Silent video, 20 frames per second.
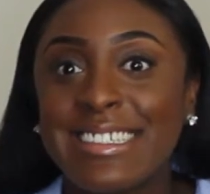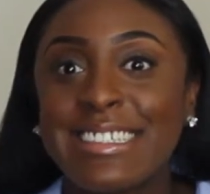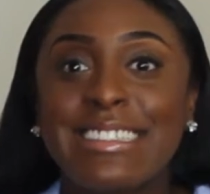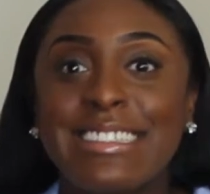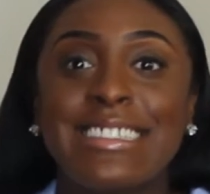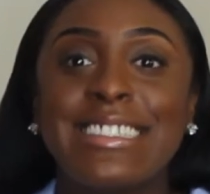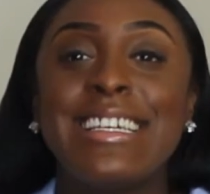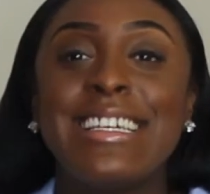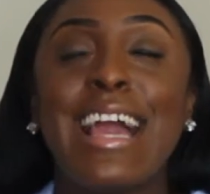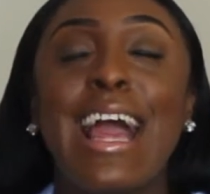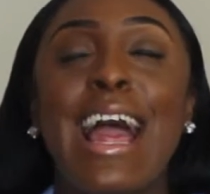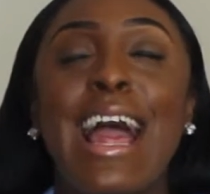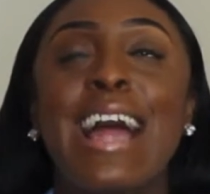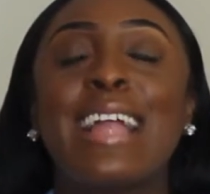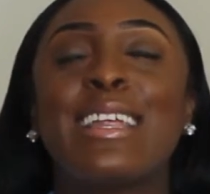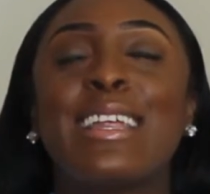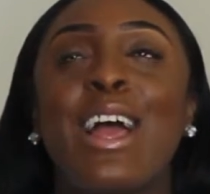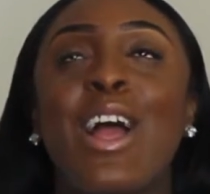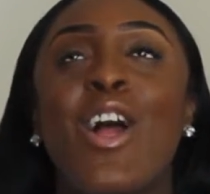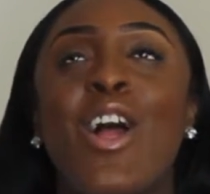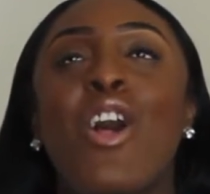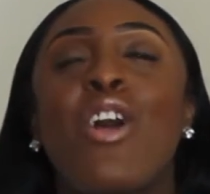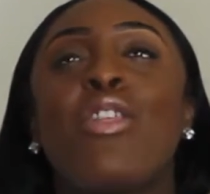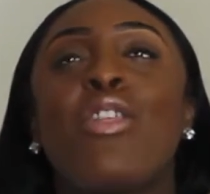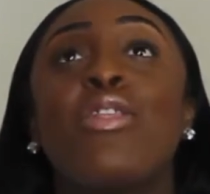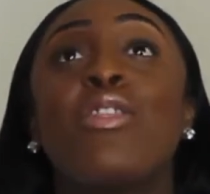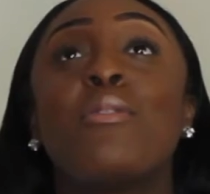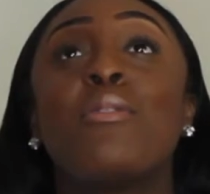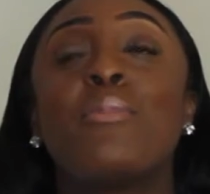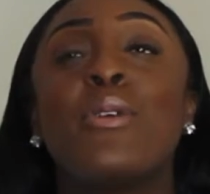she had
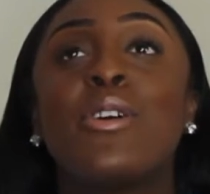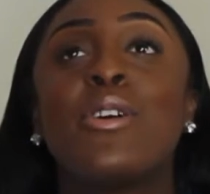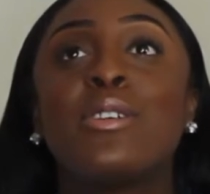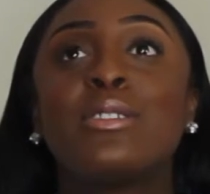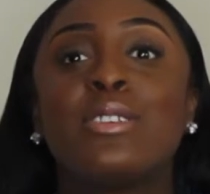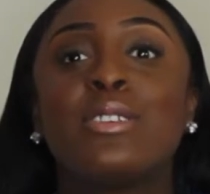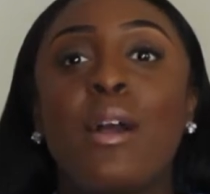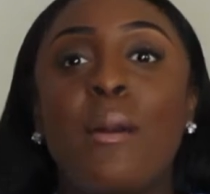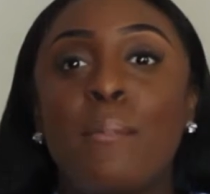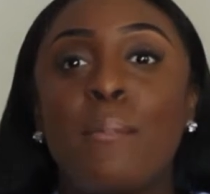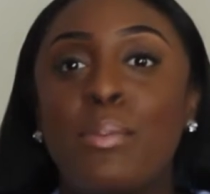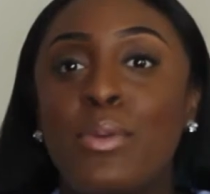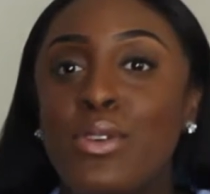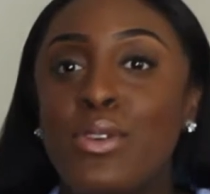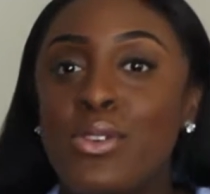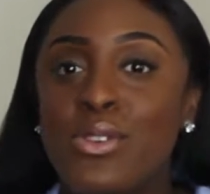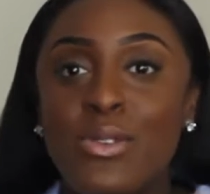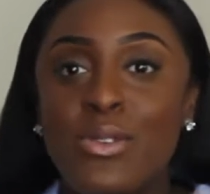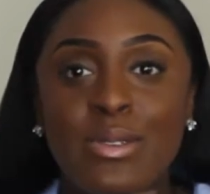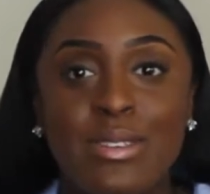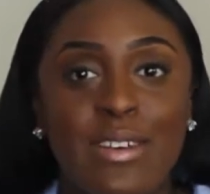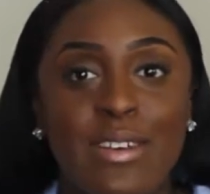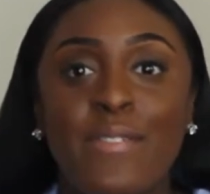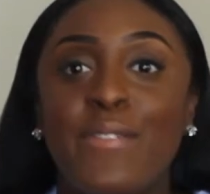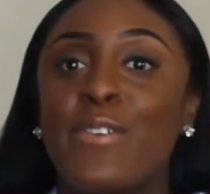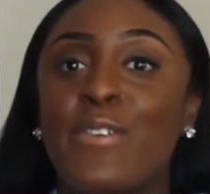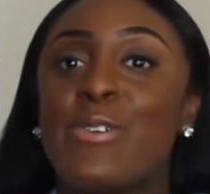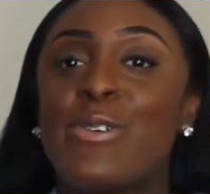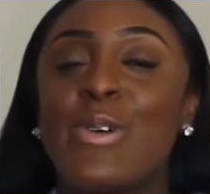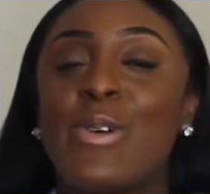the most
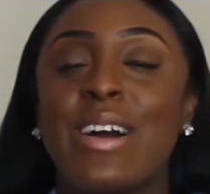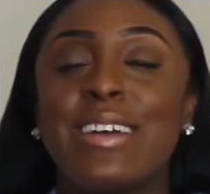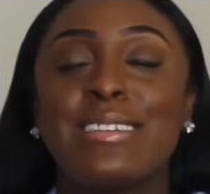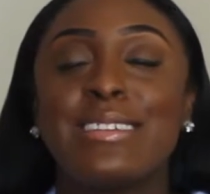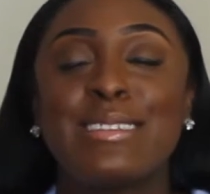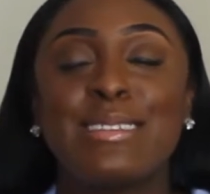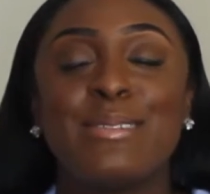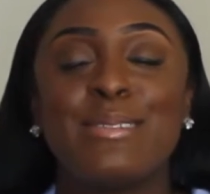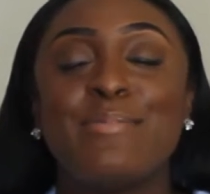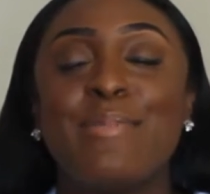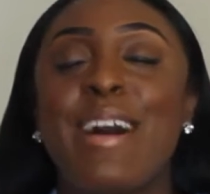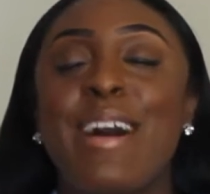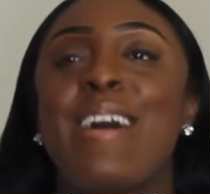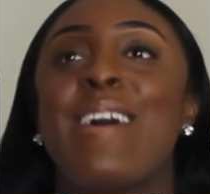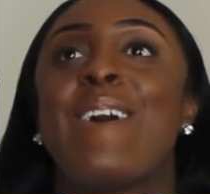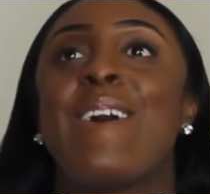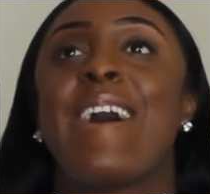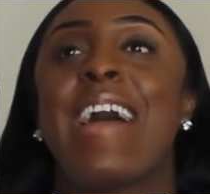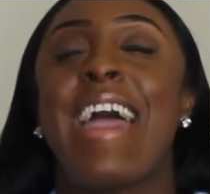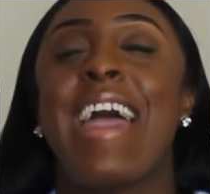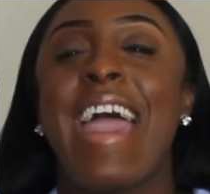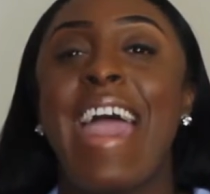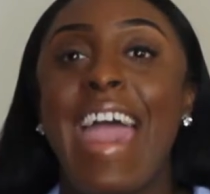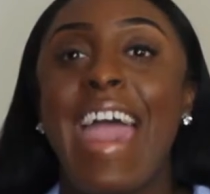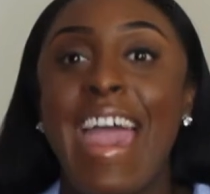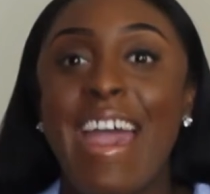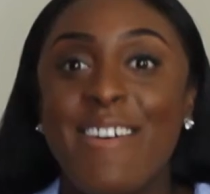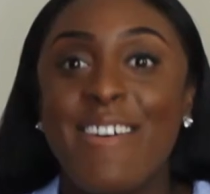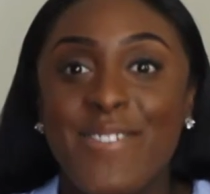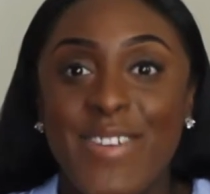beautiful smile
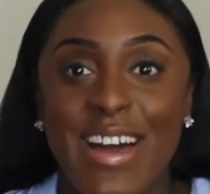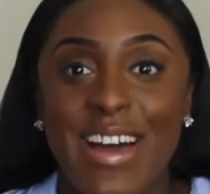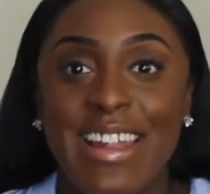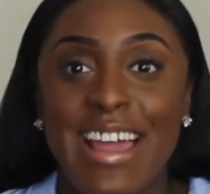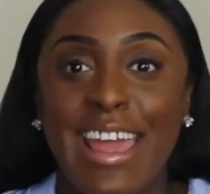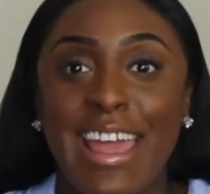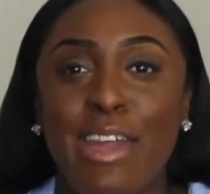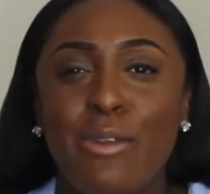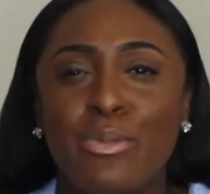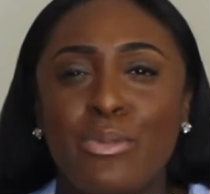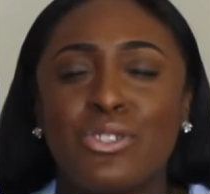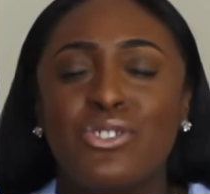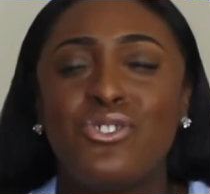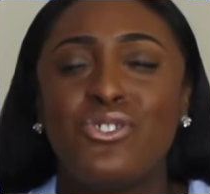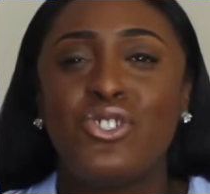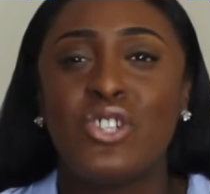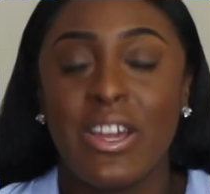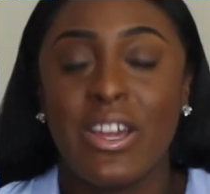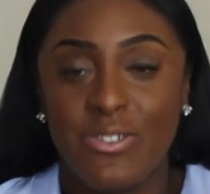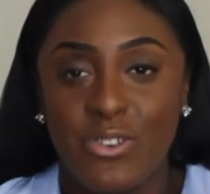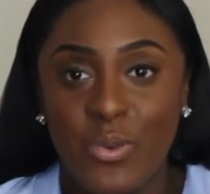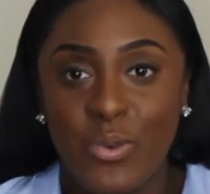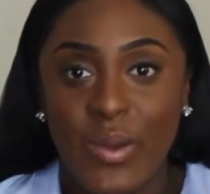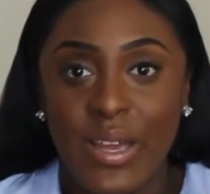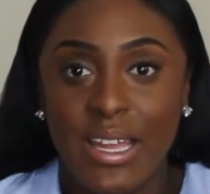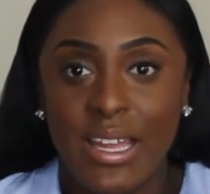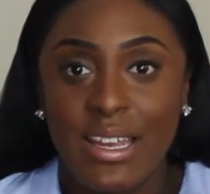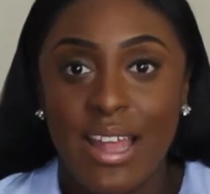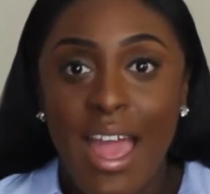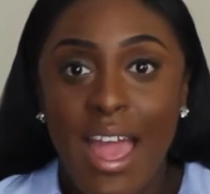ever. Like, it was
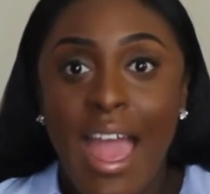genuine.